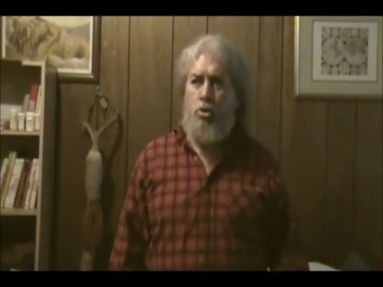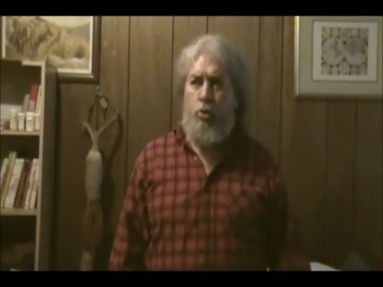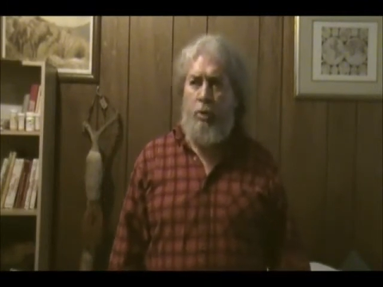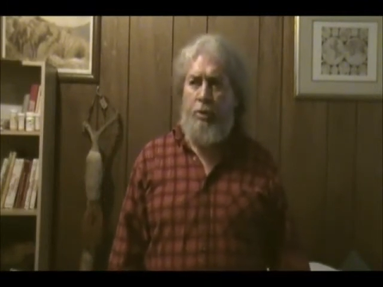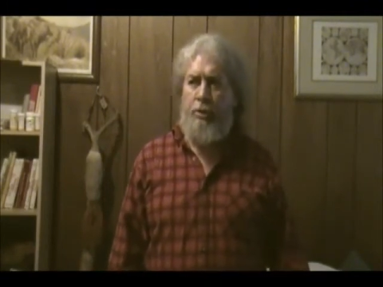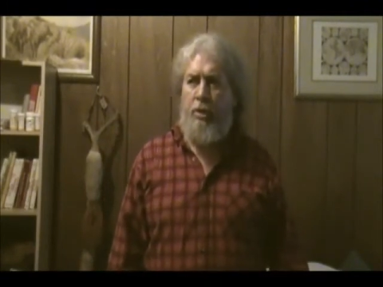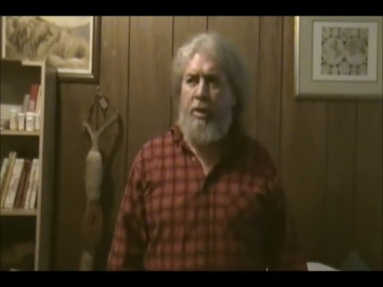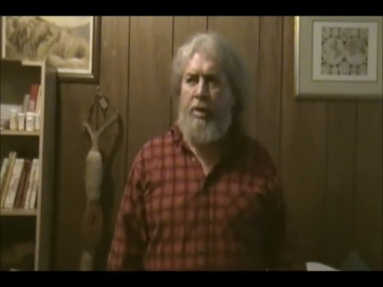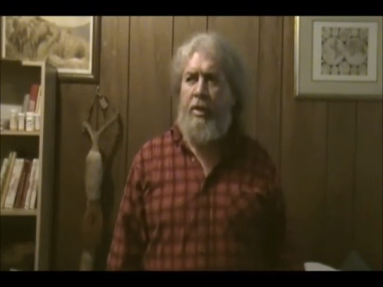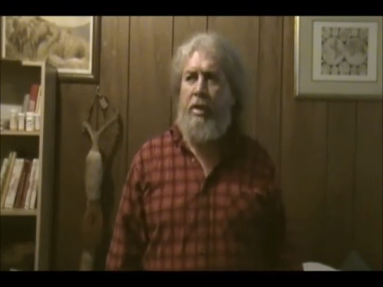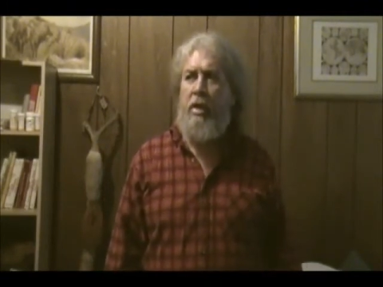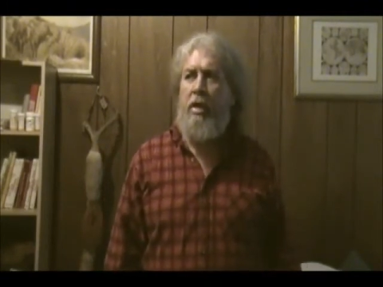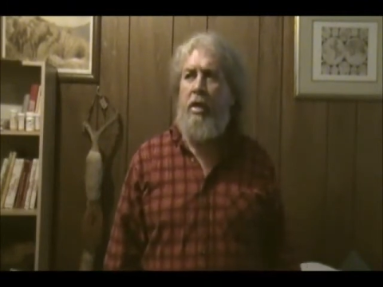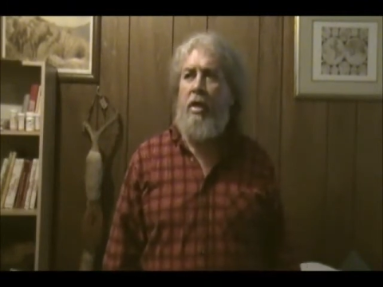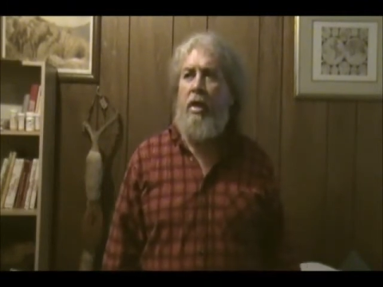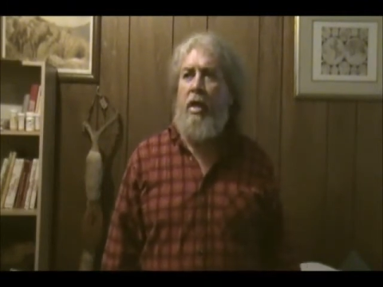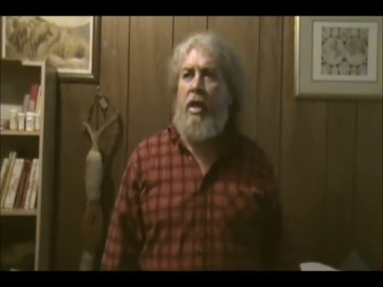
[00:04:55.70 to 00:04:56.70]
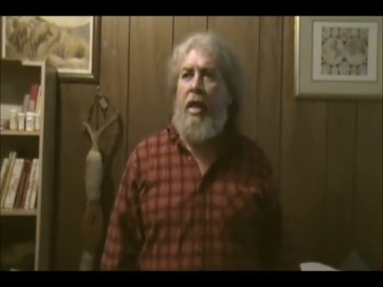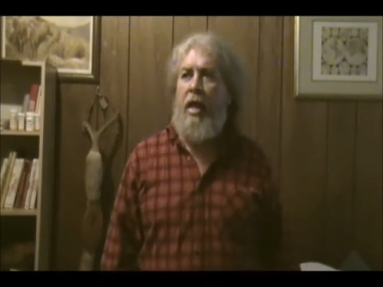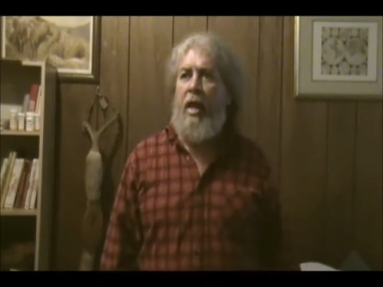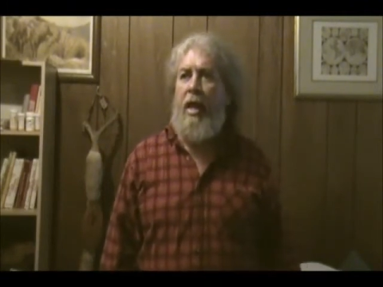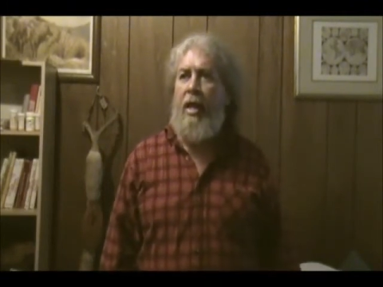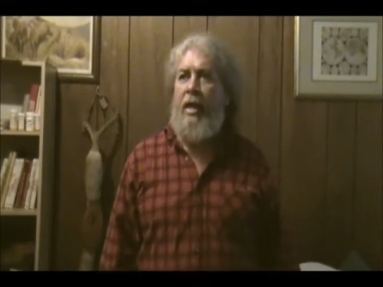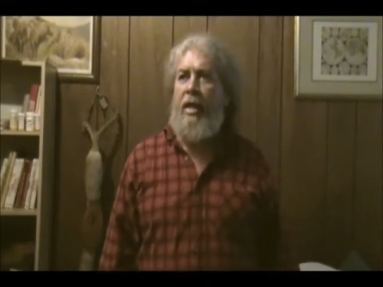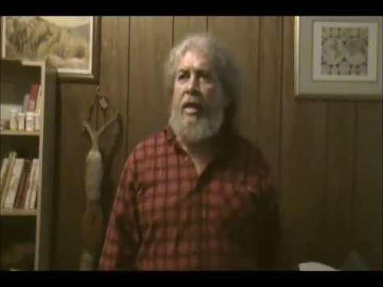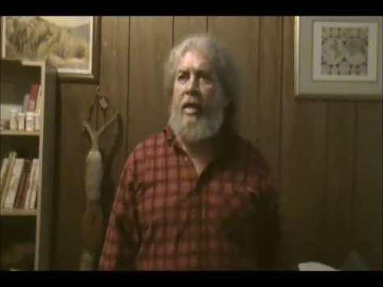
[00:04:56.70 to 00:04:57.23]
swindling,
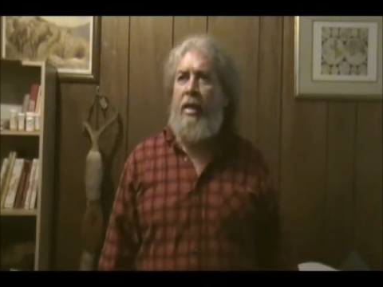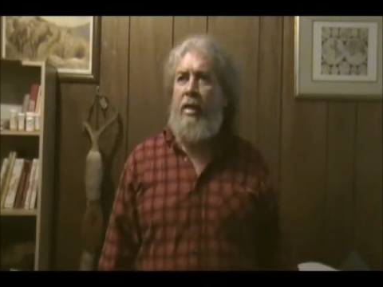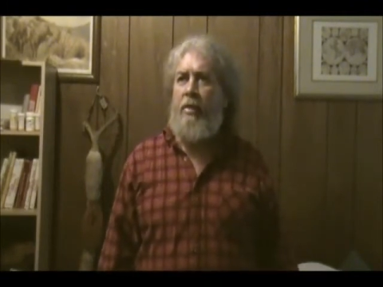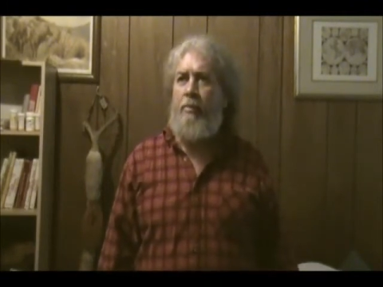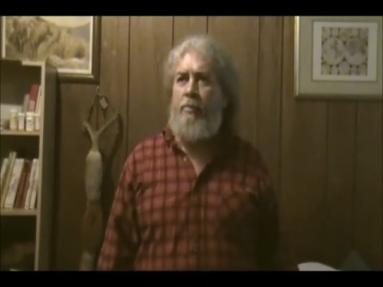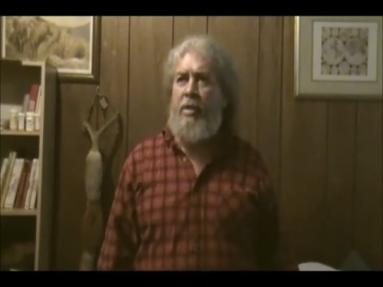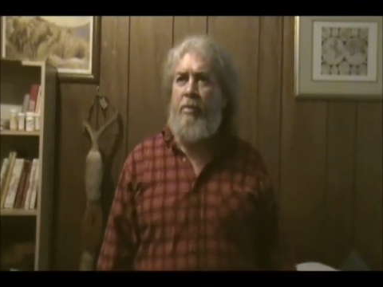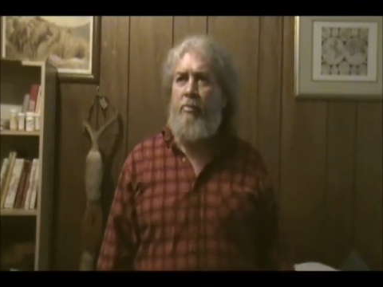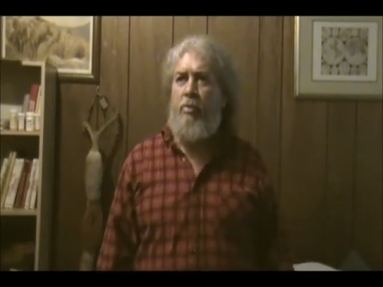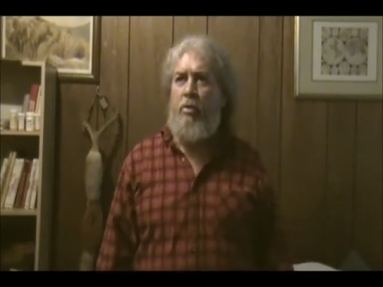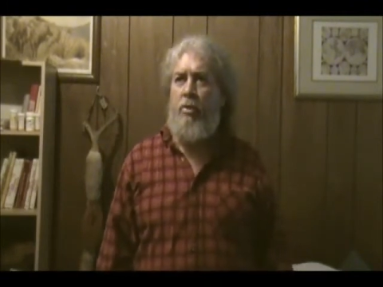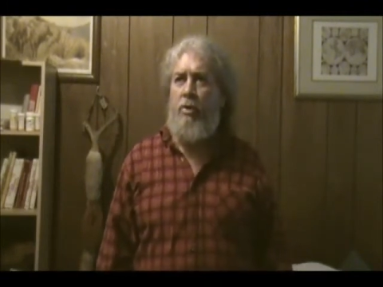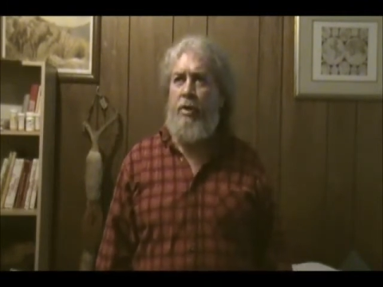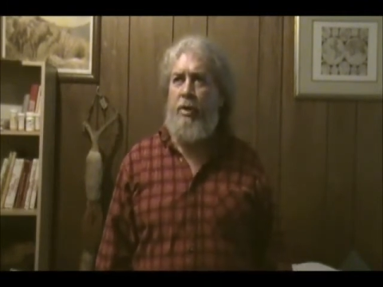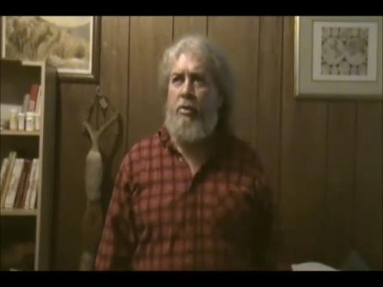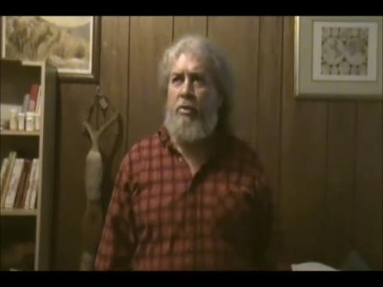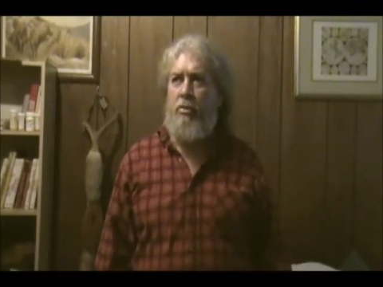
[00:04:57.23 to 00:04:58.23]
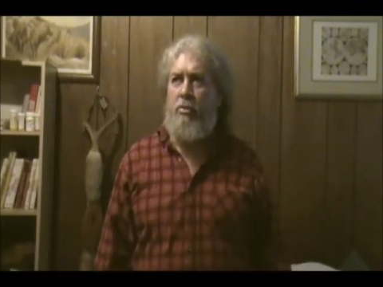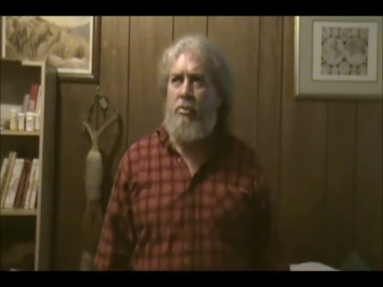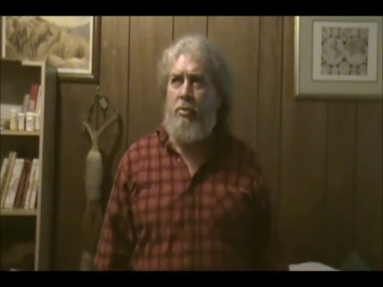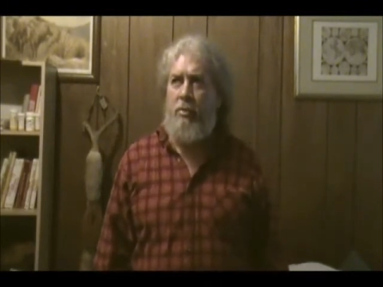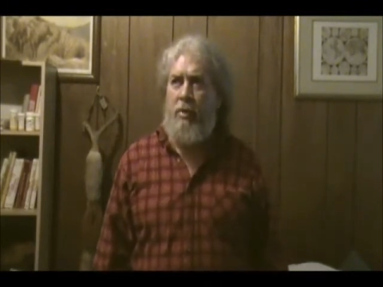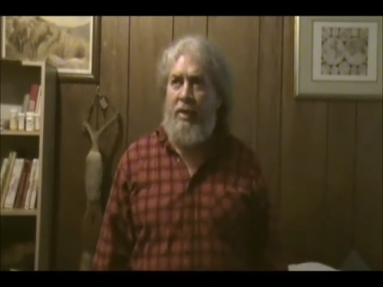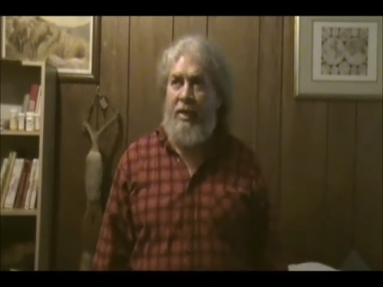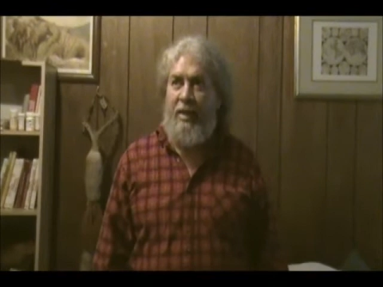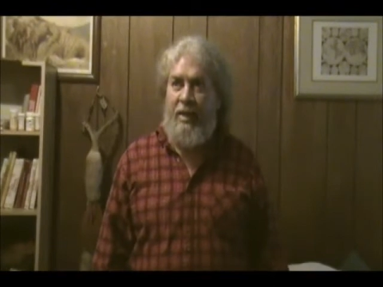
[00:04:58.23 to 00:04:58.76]
and people are
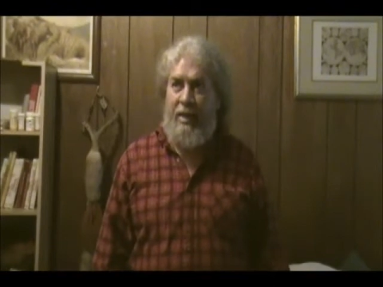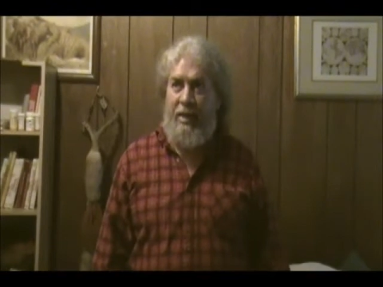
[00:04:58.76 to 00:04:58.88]
healed